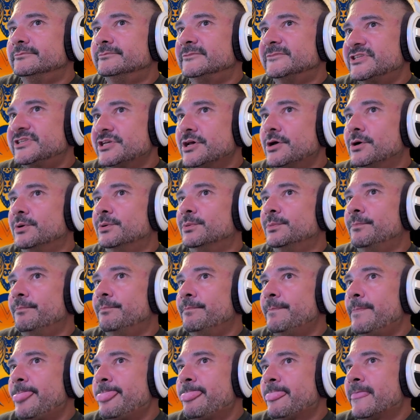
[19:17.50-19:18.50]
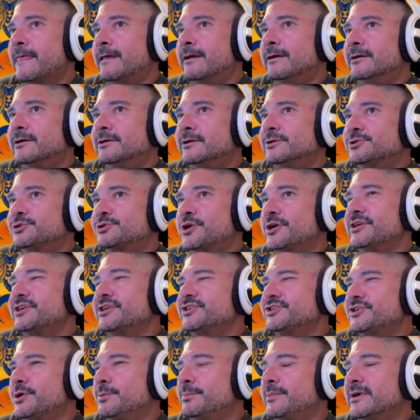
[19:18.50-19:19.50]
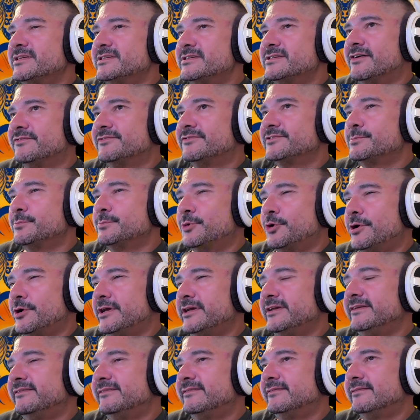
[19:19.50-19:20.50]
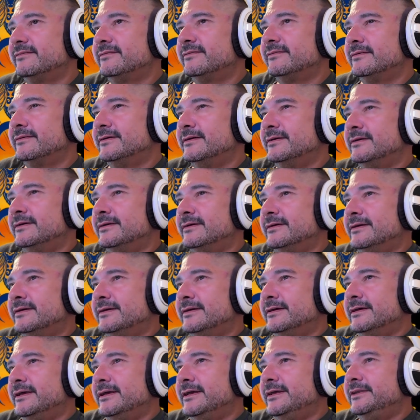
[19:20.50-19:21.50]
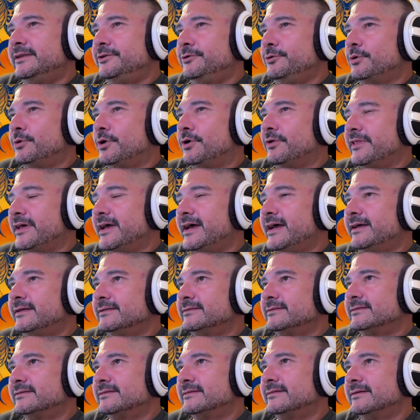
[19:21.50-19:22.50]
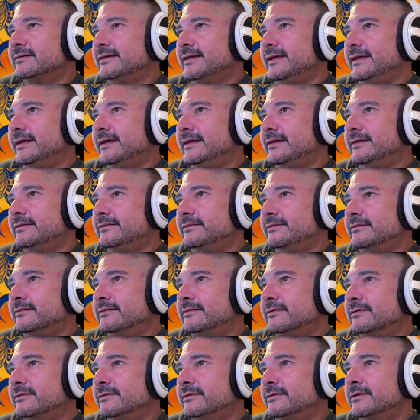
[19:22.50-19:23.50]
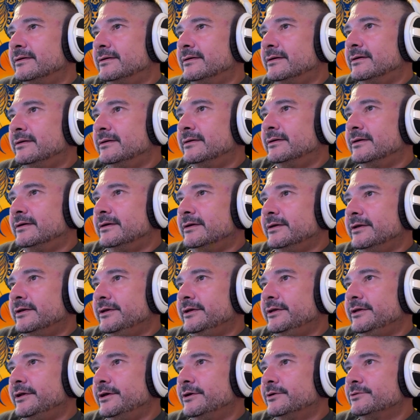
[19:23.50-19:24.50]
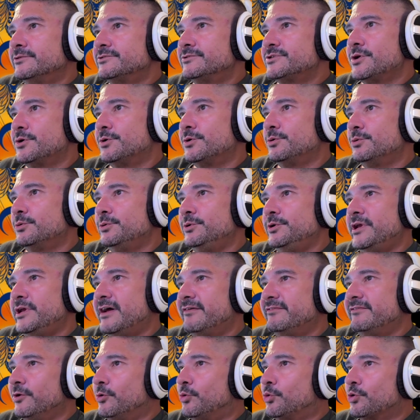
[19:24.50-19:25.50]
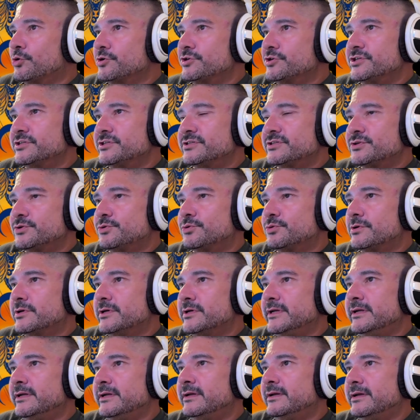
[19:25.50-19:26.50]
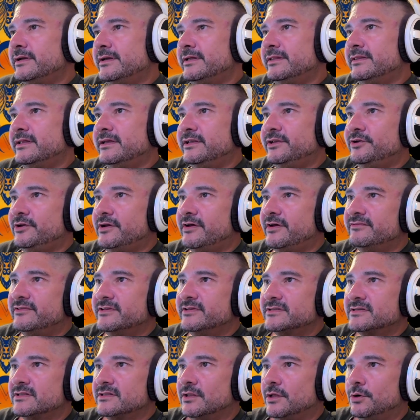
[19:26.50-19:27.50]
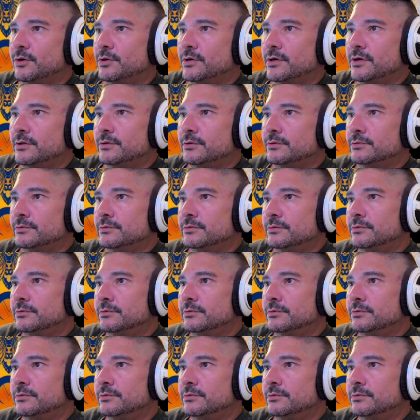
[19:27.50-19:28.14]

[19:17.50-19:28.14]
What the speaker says: so trying to show myself some grace and do all that. And, so you have the origin story and then you have this logo.